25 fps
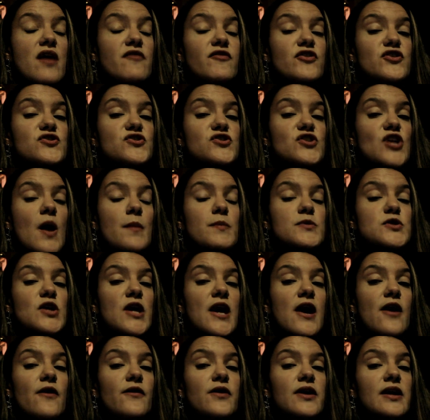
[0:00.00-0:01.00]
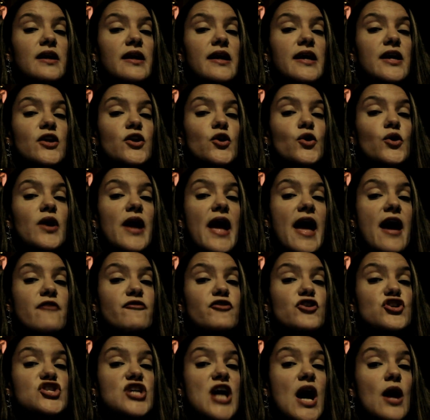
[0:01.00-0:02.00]
ever stopped to calculate your
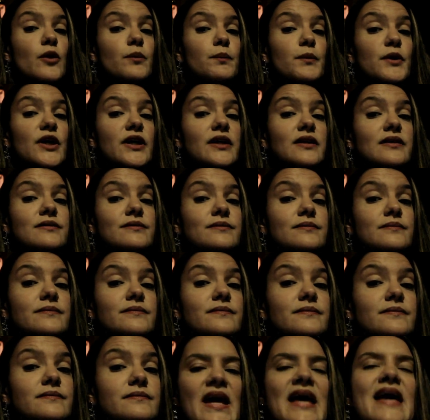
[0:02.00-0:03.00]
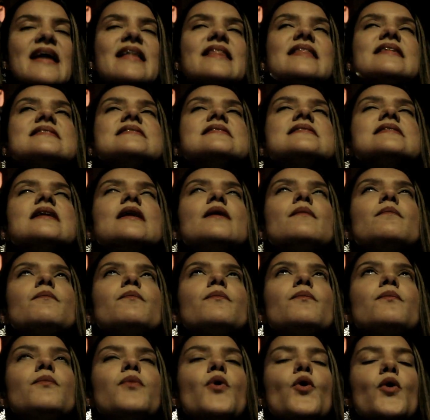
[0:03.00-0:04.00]
average output? This is an
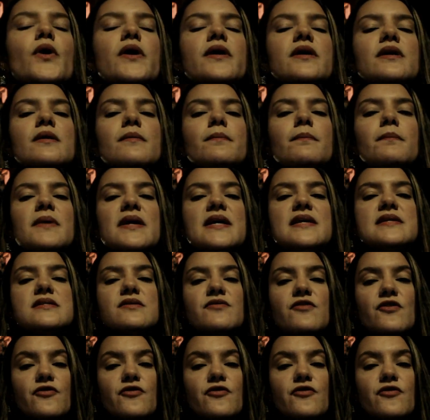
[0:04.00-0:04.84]
important piece of